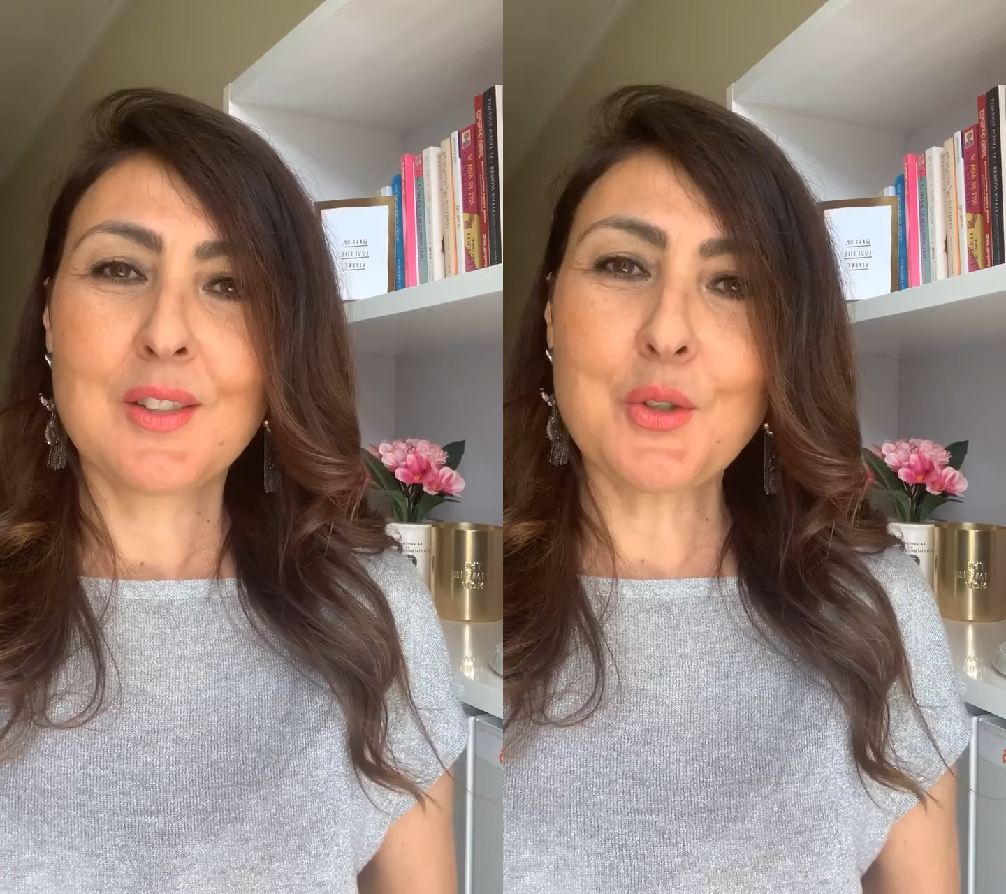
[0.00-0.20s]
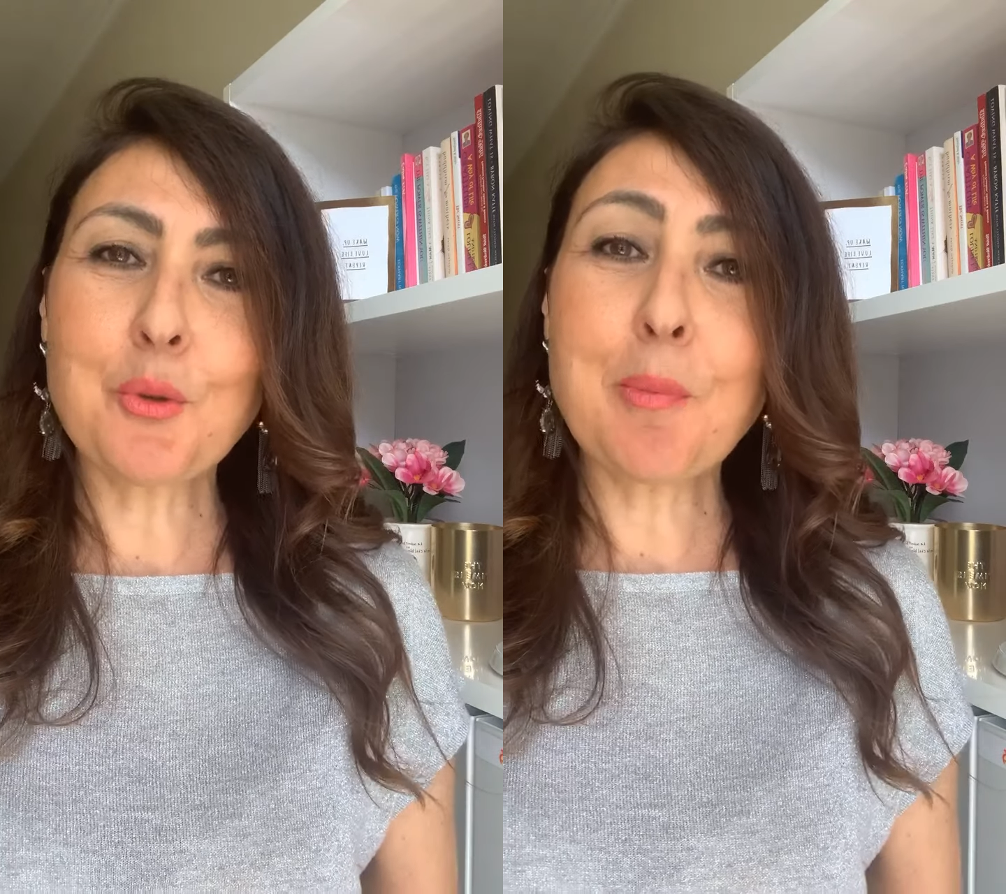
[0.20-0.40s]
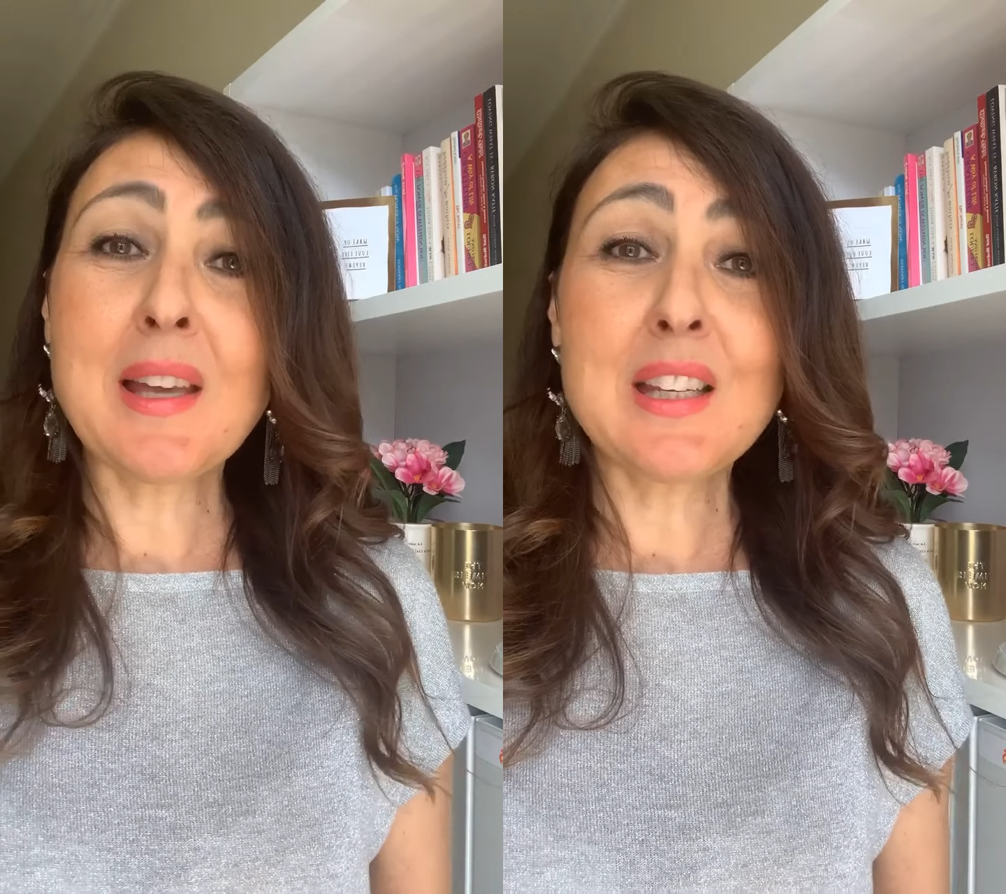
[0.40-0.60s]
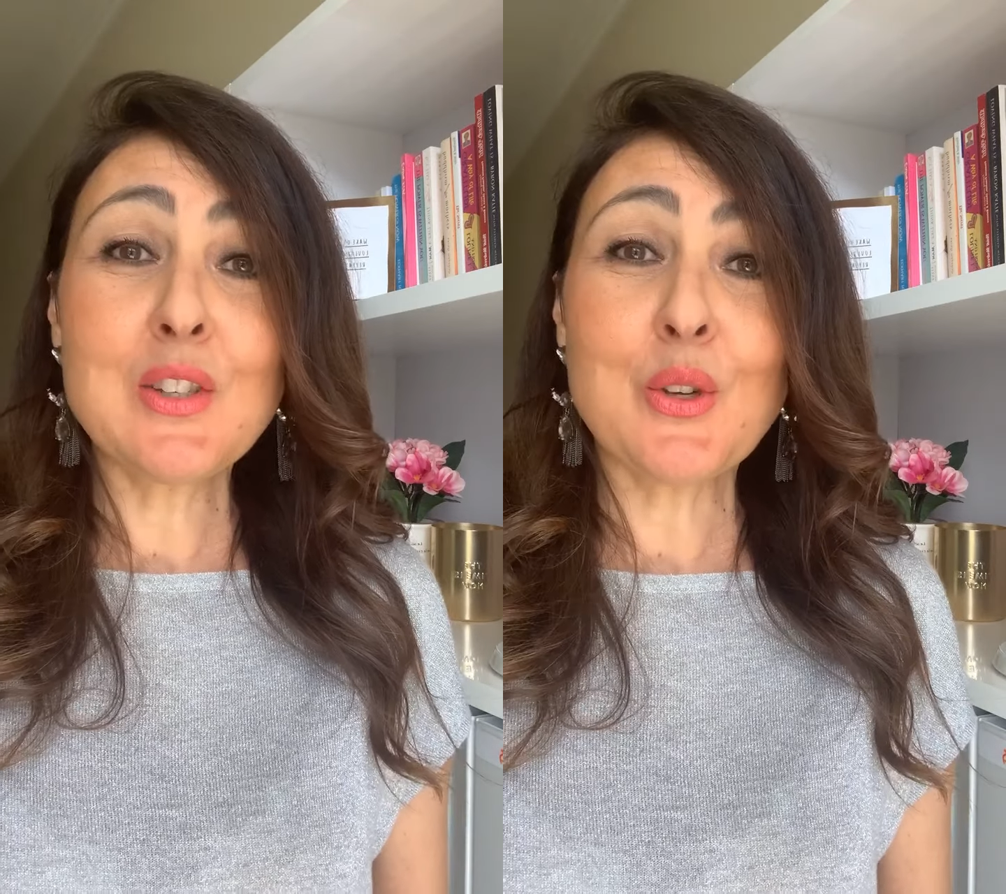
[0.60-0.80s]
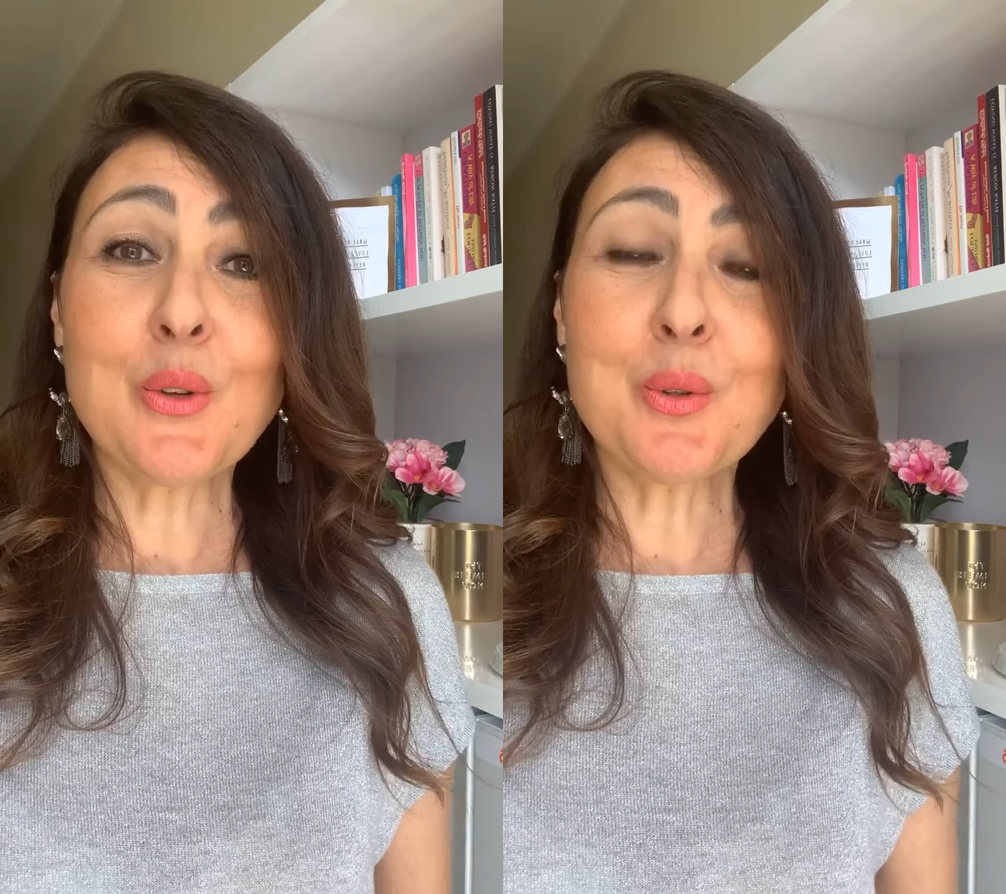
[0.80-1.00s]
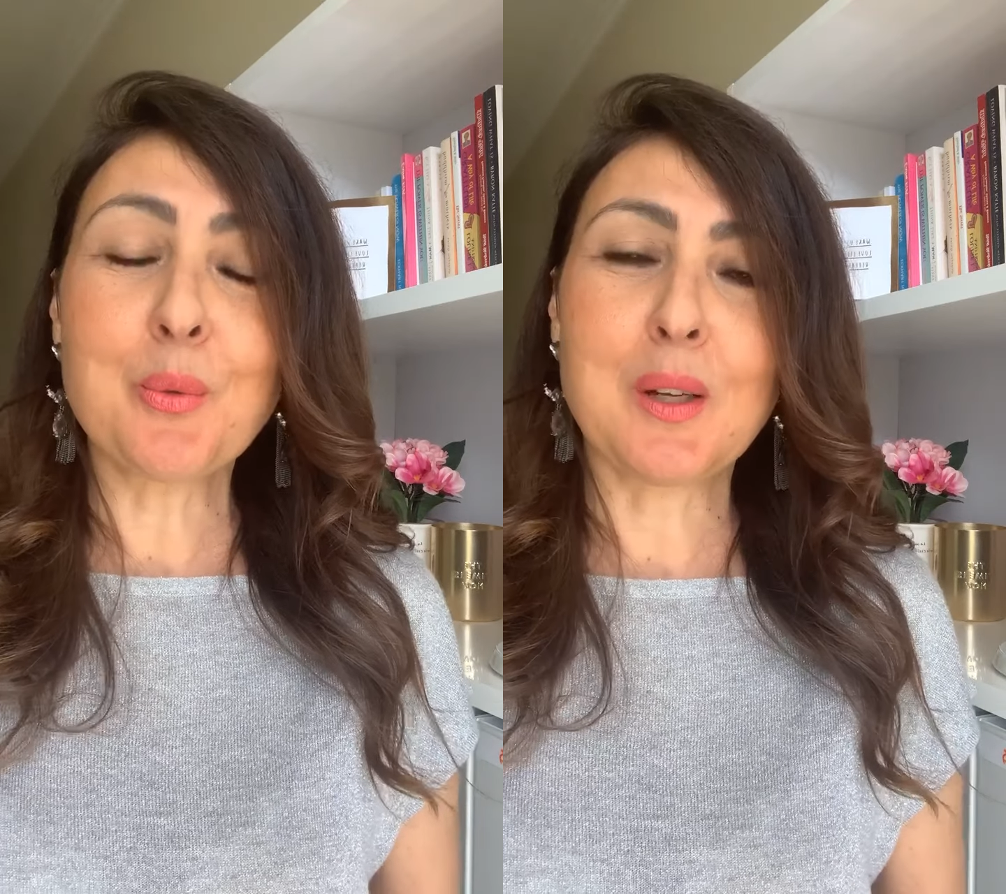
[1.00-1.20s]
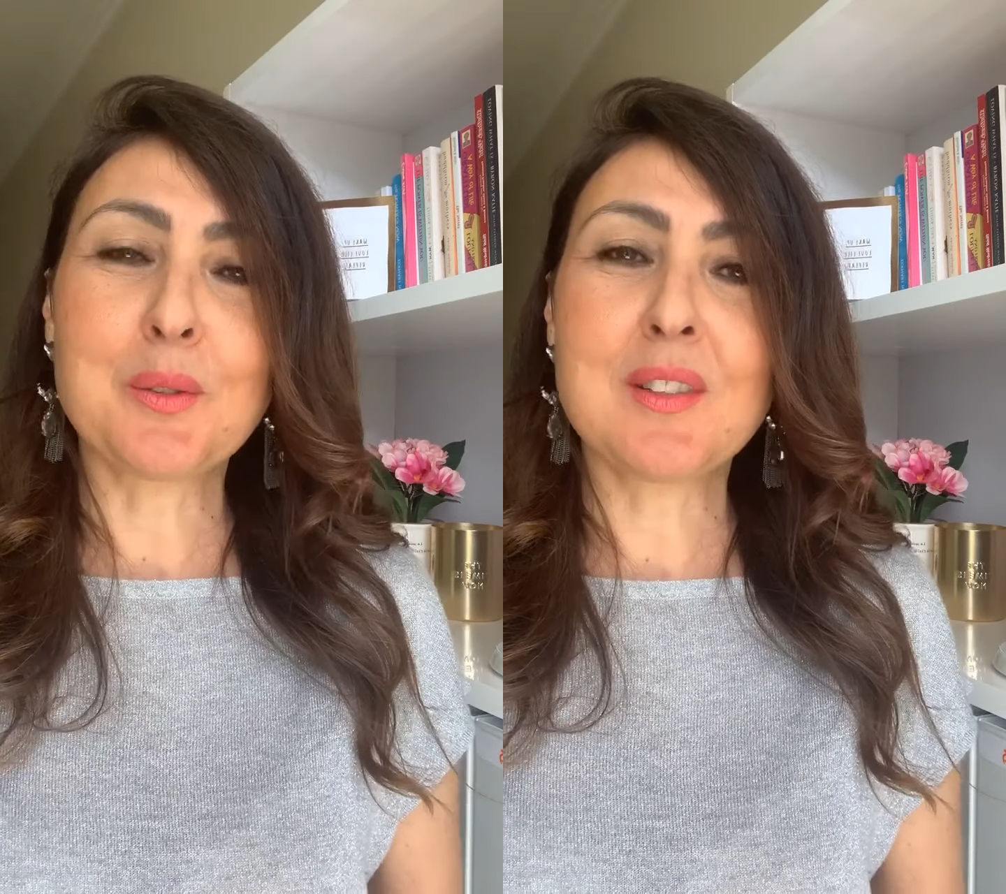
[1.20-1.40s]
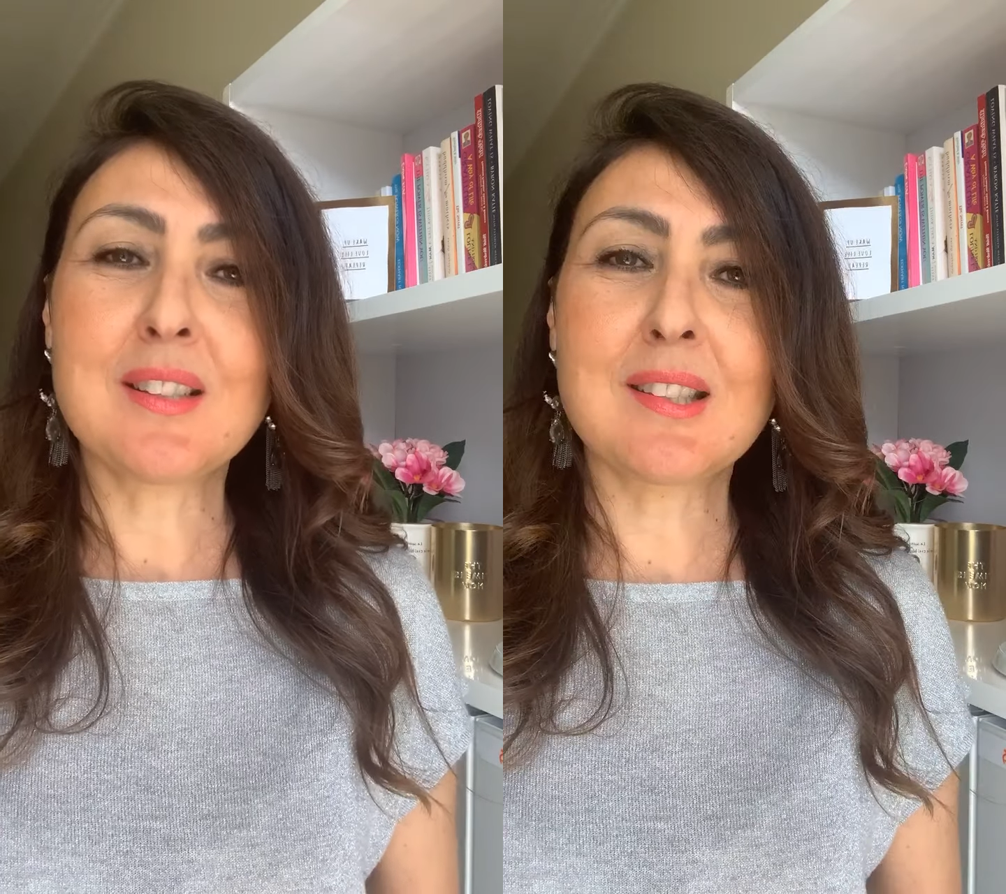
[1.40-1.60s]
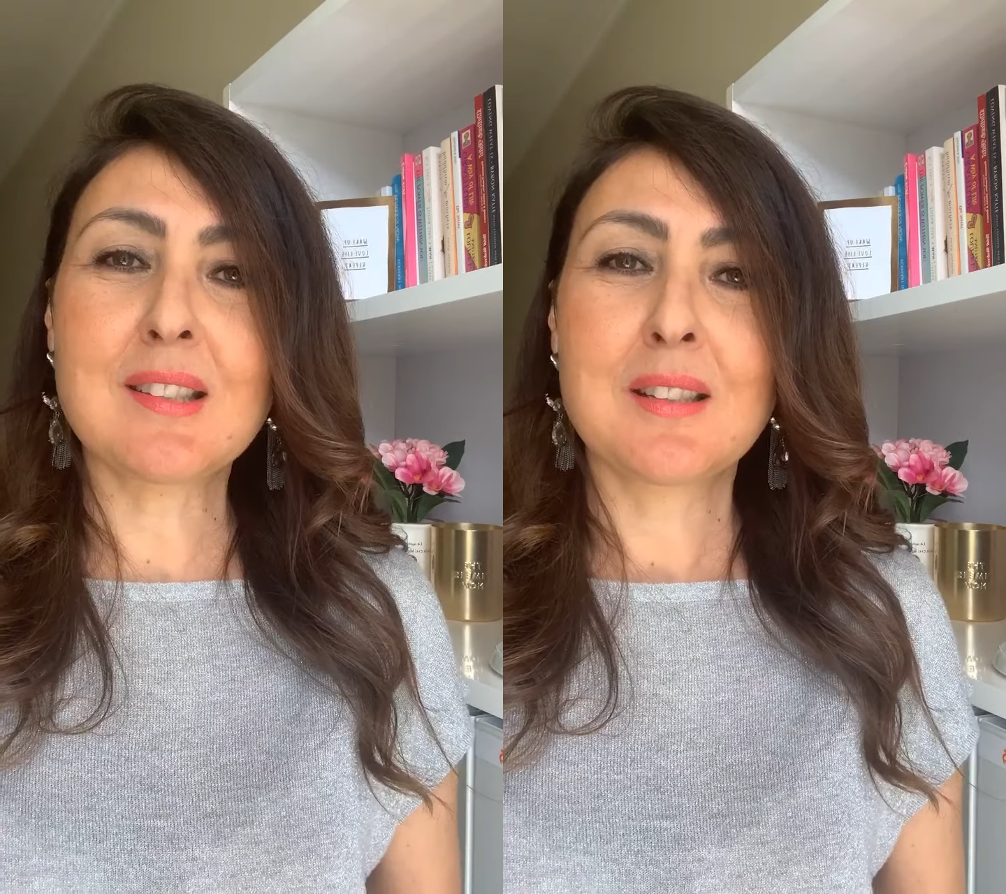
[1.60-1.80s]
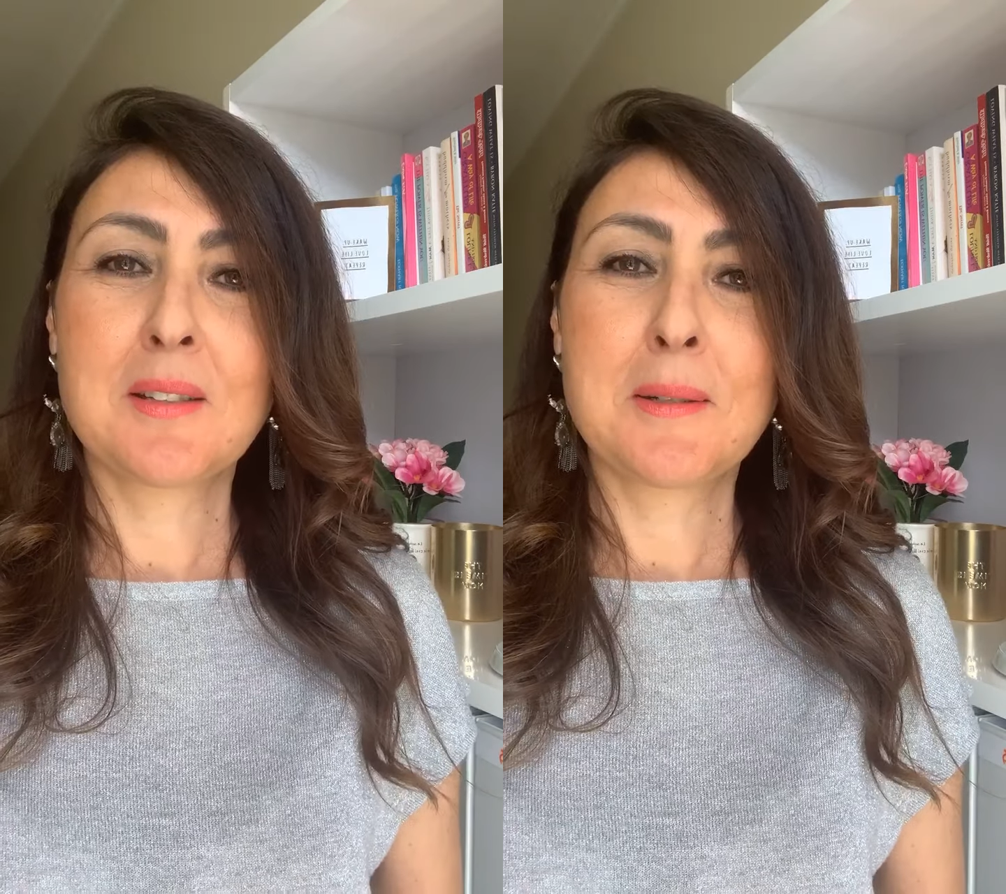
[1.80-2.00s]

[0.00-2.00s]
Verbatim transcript: Talk about internal wellness.